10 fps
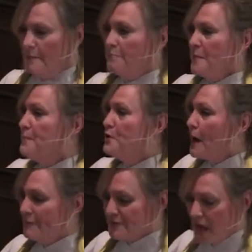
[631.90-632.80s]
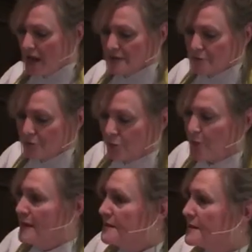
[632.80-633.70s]
Maybe you have tons of
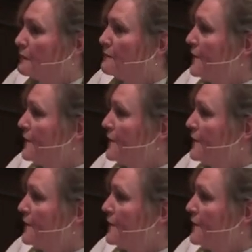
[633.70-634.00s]
friends on